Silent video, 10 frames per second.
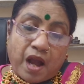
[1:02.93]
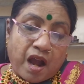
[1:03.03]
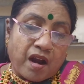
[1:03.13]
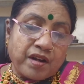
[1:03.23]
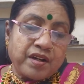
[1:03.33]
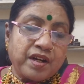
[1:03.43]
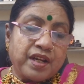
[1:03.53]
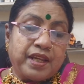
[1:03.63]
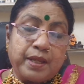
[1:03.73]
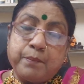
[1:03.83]
are
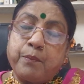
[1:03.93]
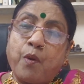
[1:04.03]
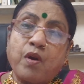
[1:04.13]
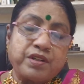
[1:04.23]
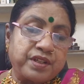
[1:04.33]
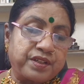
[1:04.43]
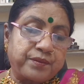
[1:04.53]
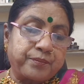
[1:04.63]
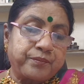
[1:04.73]
important.